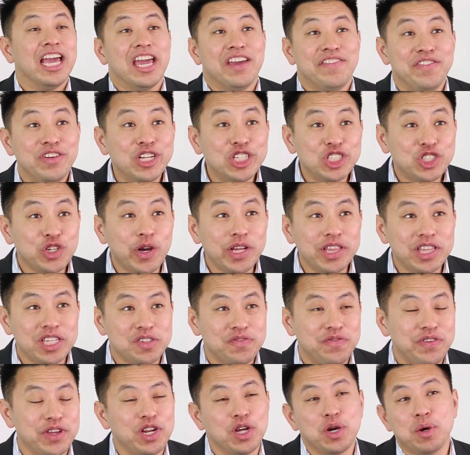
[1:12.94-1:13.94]
If you enjoyed
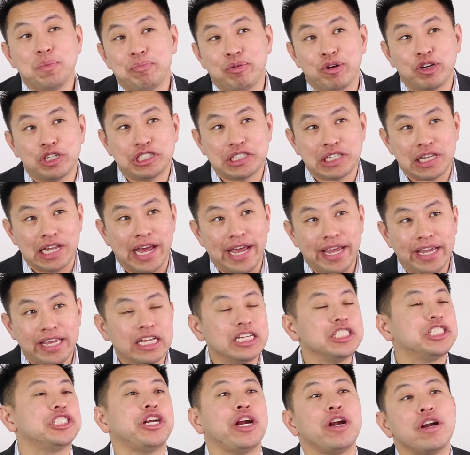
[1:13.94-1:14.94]
this video, push
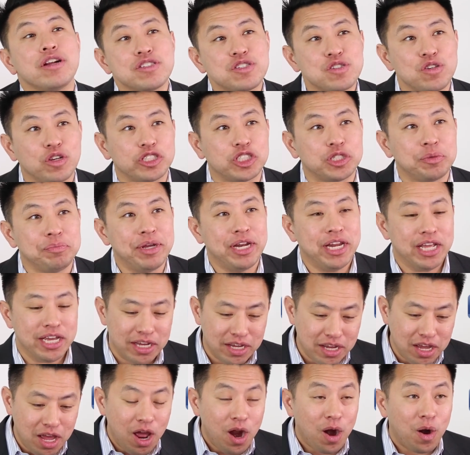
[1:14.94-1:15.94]
like and share on social
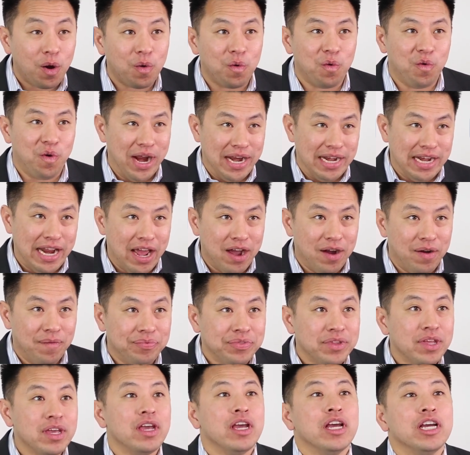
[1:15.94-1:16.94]
media right
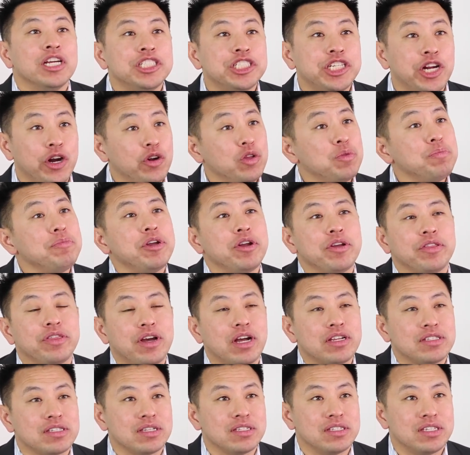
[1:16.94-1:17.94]
now. Share with me your
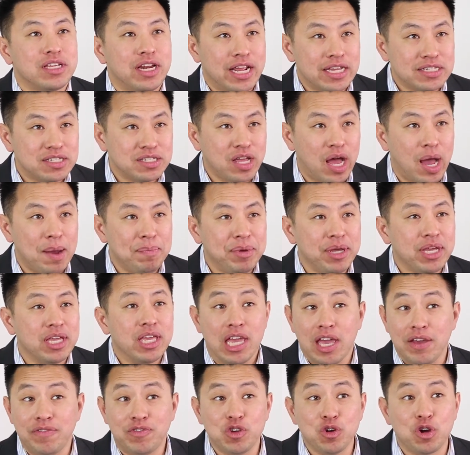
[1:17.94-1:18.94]
thoughts on today's
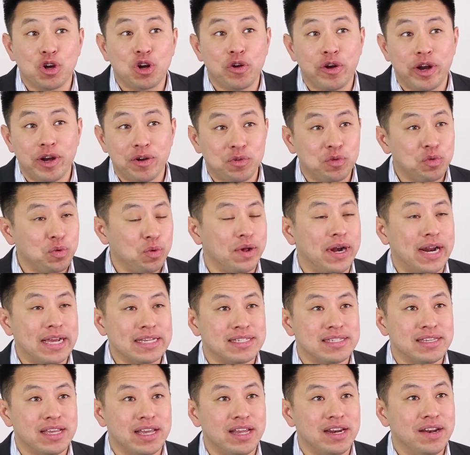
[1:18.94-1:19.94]
topic. If you agreed with what I
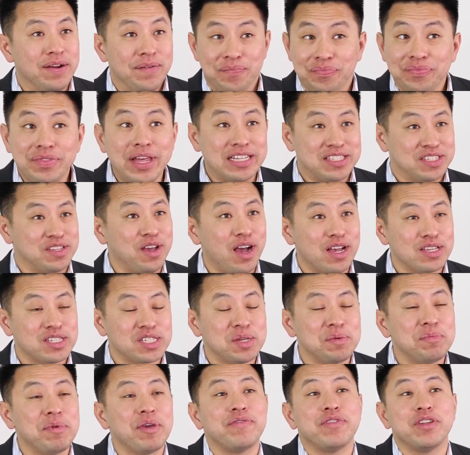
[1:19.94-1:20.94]
said, that's awesome.